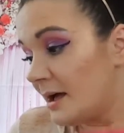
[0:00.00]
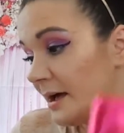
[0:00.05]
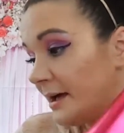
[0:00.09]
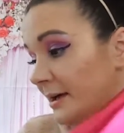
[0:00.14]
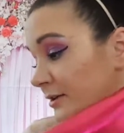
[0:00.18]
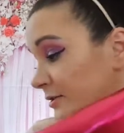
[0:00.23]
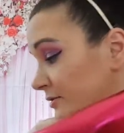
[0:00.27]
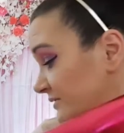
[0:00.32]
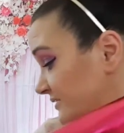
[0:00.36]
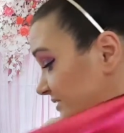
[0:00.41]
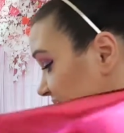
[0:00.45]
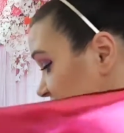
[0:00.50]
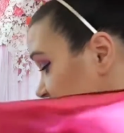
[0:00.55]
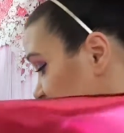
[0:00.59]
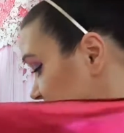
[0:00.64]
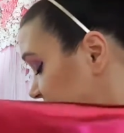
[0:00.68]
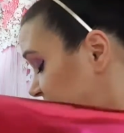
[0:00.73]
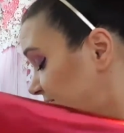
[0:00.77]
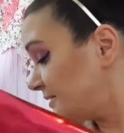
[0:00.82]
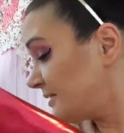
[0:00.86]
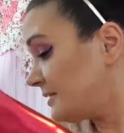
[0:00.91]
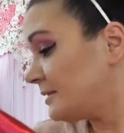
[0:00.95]
I use
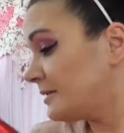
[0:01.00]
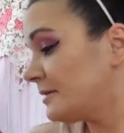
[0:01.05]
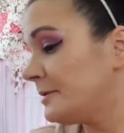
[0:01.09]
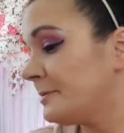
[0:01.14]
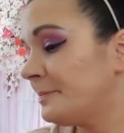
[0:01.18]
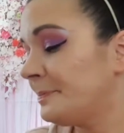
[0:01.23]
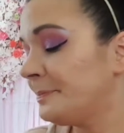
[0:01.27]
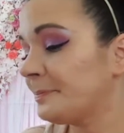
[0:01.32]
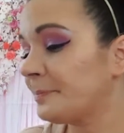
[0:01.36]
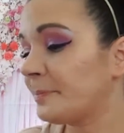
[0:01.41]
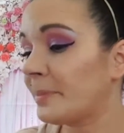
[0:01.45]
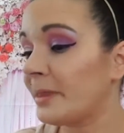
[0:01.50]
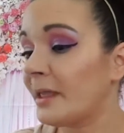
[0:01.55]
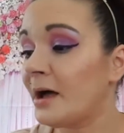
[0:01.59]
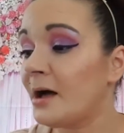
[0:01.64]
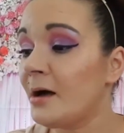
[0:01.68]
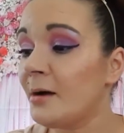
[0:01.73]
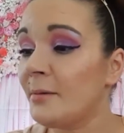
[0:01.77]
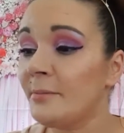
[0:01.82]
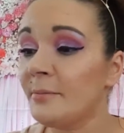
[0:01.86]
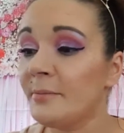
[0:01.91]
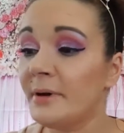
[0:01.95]
these.
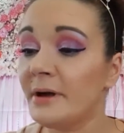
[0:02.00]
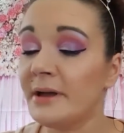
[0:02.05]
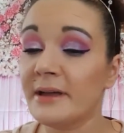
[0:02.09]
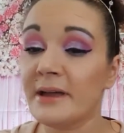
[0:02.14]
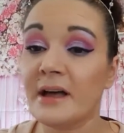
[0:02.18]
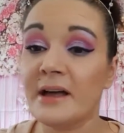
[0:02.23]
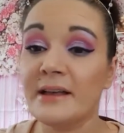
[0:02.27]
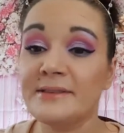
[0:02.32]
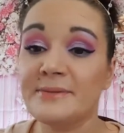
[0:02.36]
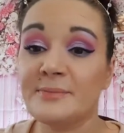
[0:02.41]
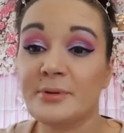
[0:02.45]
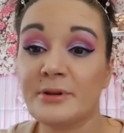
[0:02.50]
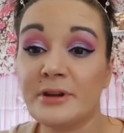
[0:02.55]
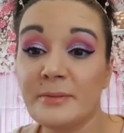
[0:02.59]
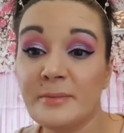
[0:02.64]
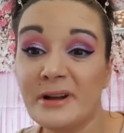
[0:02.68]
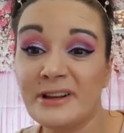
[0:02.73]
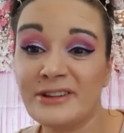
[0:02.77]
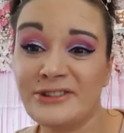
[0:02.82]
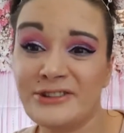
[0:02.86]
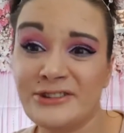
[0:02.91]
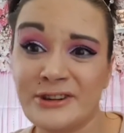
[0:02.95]
But guys, pretty
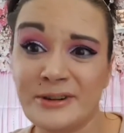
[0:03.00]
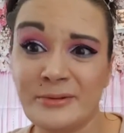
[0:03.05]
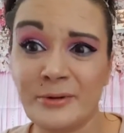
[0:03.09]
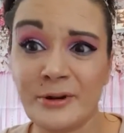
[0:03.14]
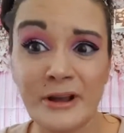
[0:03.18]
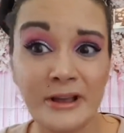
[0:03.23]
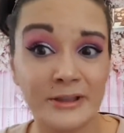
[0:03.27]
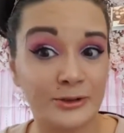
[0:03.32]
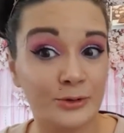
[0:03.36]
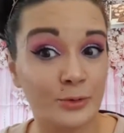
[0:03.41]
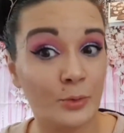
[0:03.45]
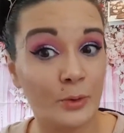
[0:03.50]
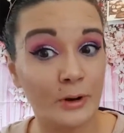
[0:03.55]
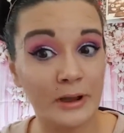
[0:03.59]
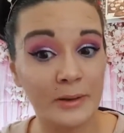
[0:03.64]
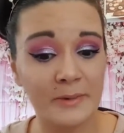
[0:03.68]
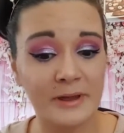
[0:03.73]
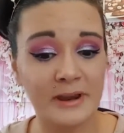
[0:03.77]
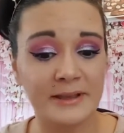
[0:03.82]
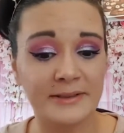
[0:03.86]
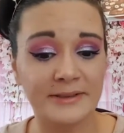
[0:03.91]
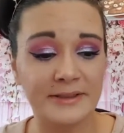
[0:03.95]
much we're at
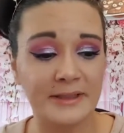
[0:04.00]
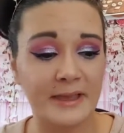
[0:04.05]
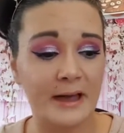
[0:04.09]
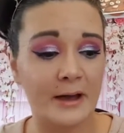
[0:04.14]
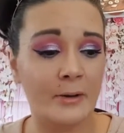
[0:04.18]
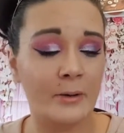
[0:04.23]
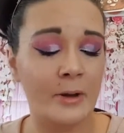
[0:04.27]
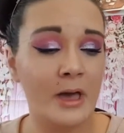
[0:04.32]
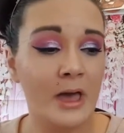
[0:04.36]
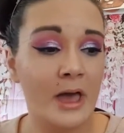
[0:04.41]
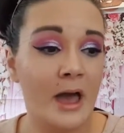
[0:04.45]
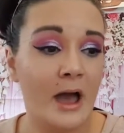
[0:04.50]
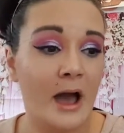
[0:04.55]
20 minutes now.